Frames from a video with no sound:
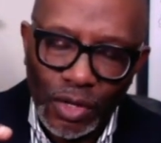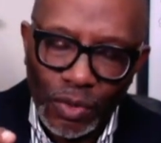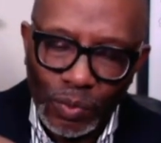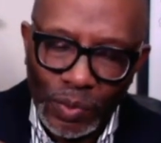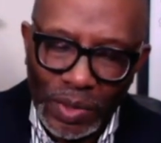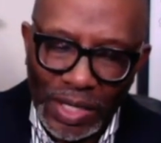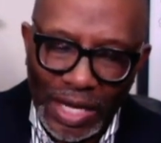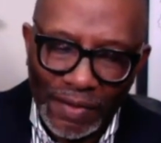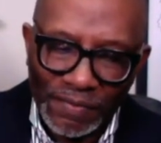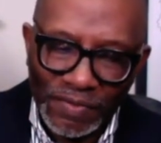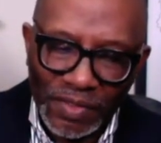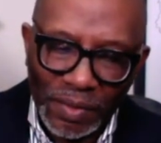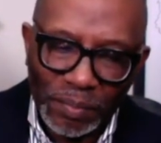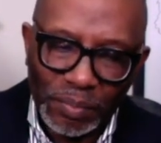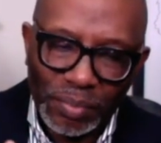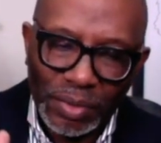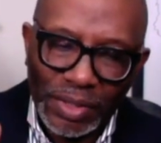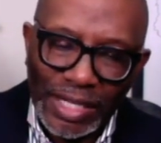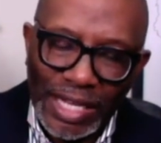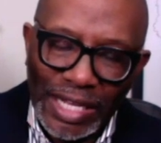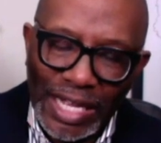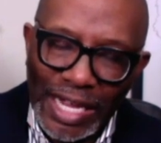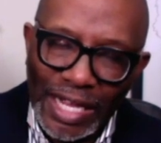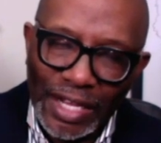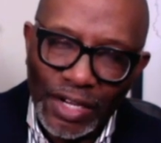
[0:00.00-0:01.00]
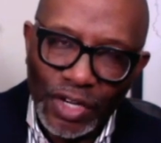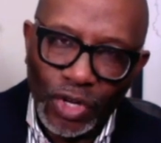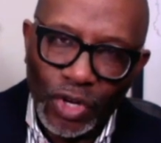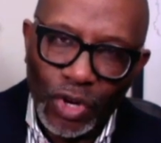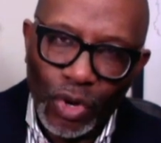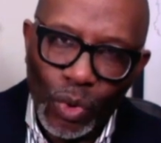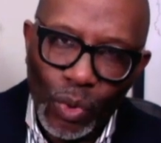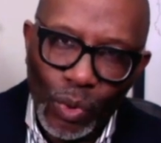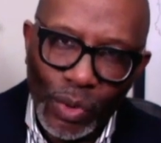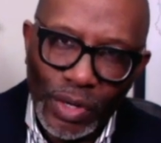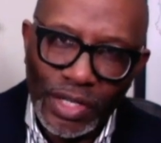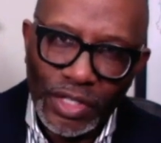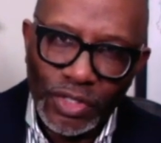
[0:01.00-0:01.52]
We have to plan
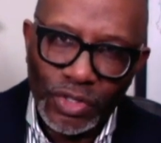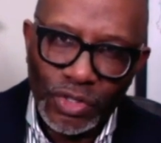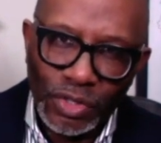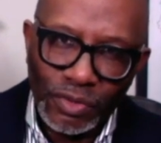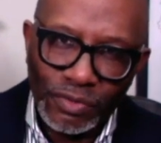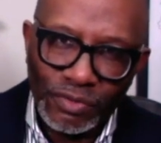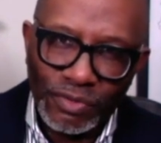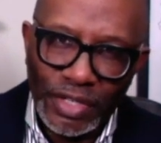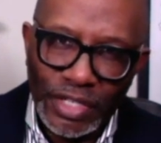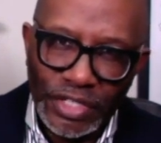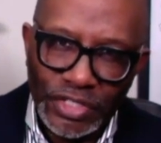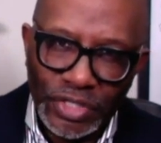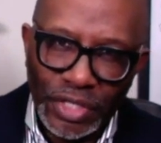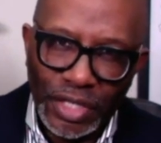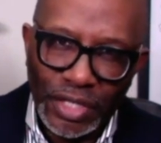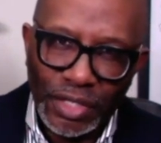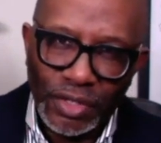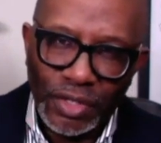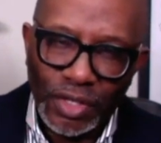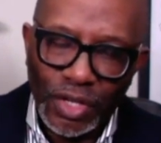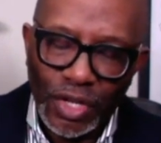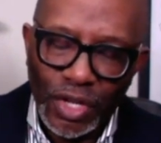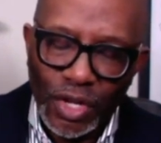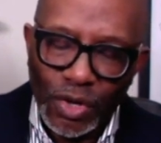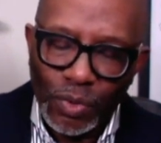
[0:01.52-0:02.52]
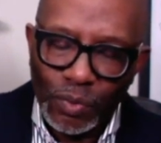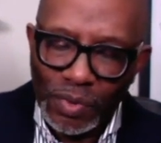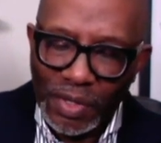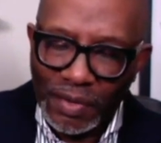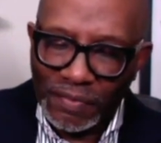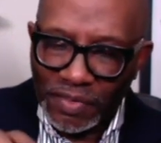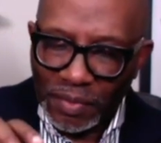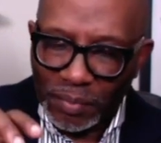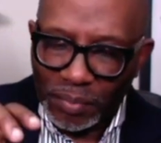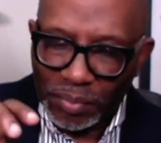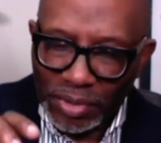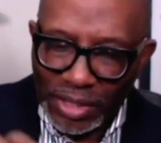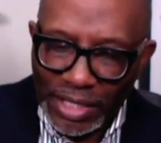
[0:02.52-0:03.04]
according to vision. We have
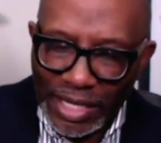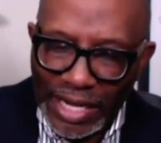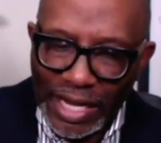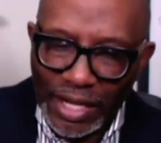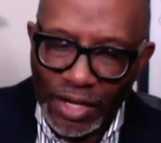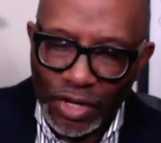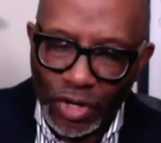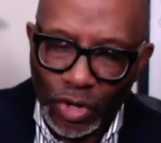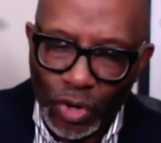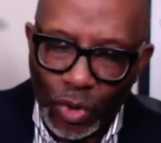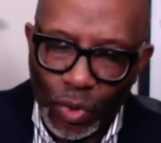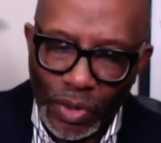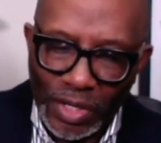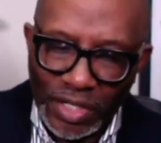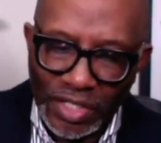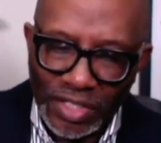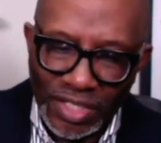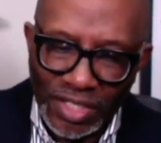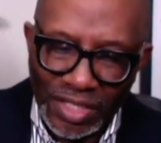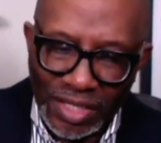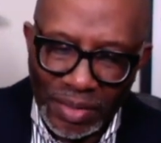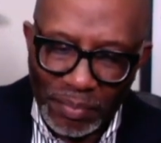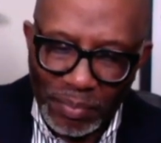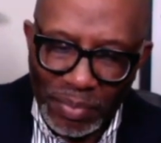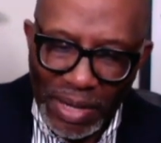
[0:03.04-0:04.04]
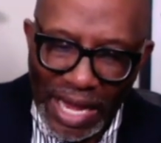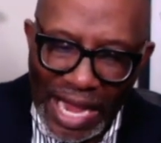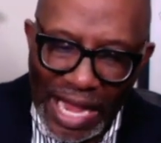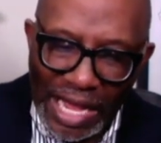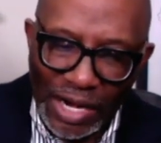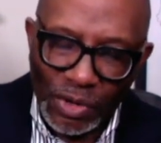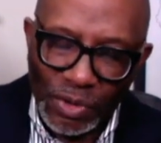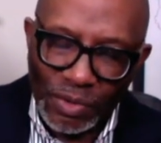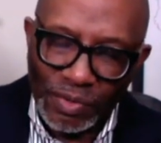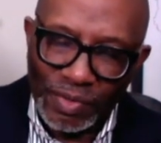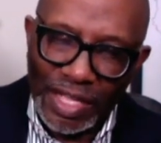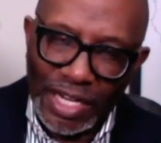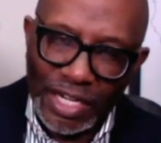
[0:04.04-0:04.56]
to plan according to the
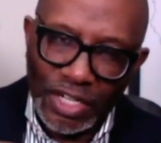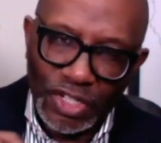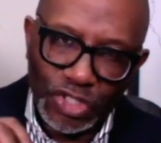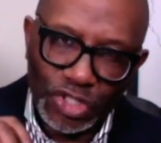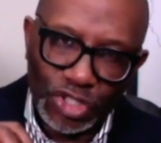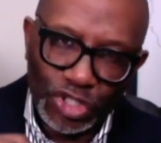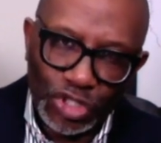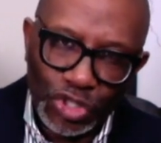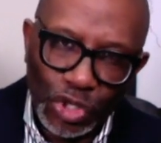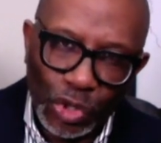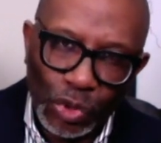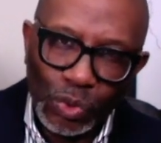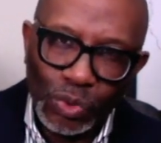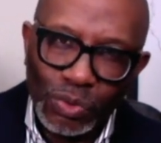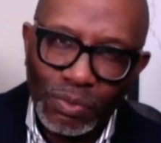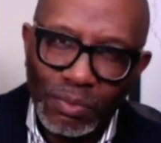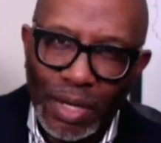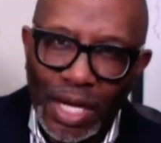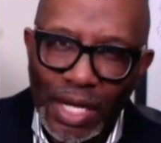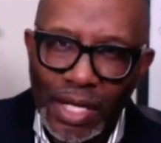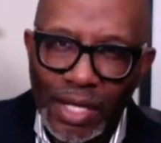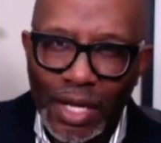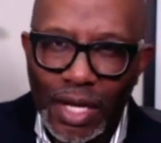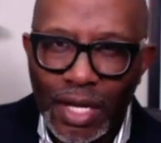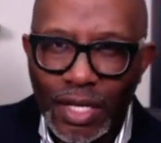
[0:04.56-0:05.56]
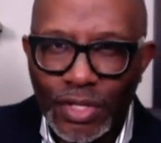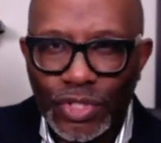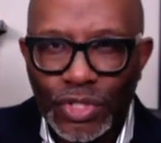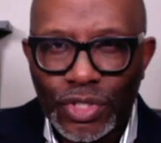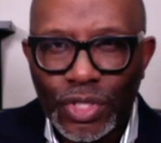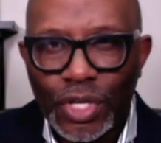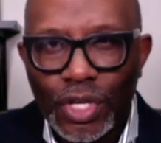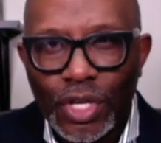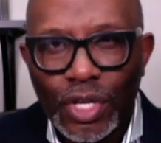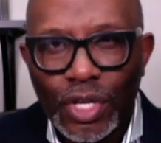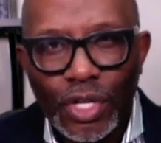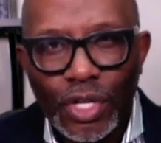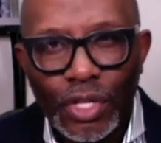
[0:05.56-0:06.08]
pattern that is shown by us
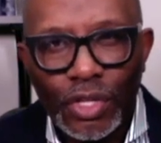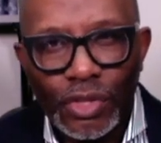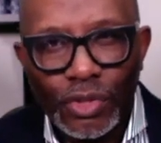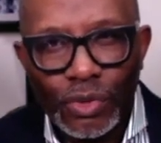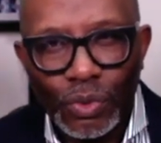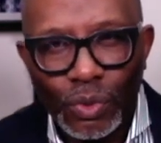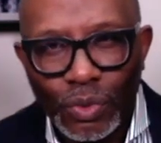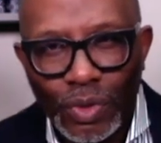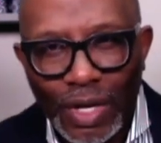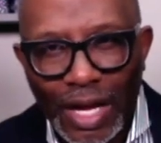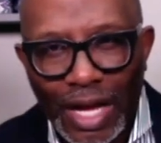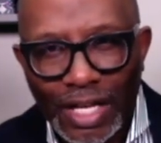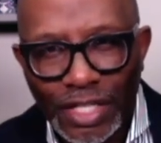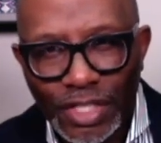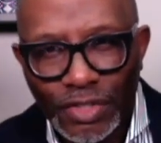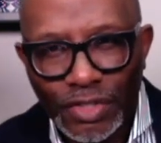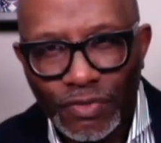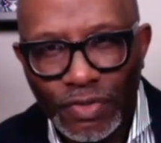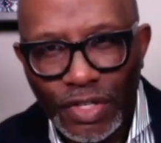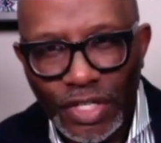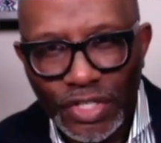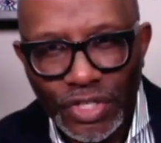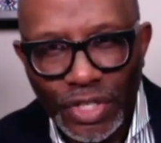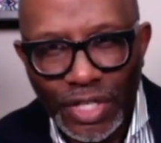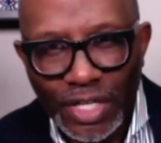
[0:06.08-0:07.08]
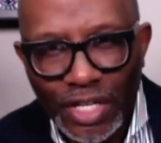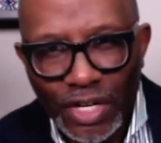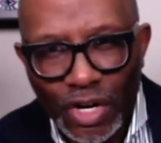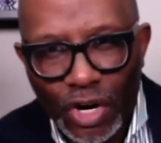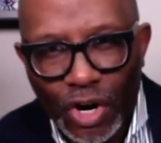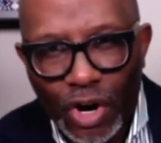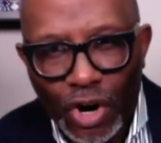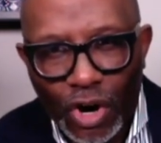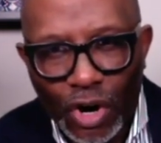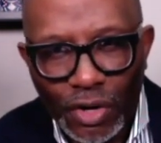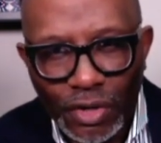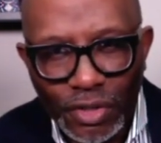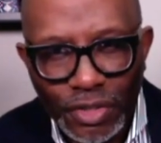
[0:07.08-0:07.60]
through God's vision in our
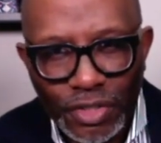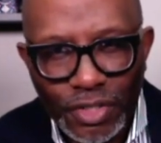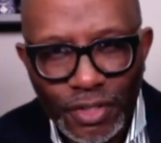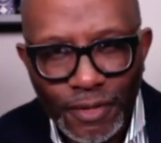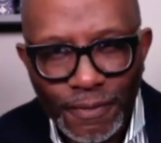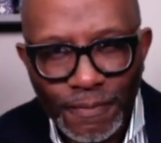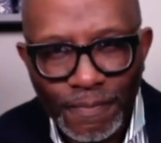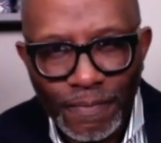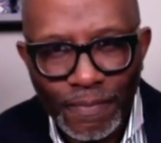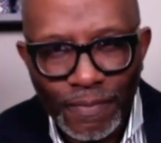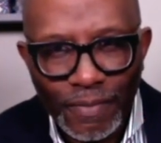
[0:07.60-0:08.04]
hearts.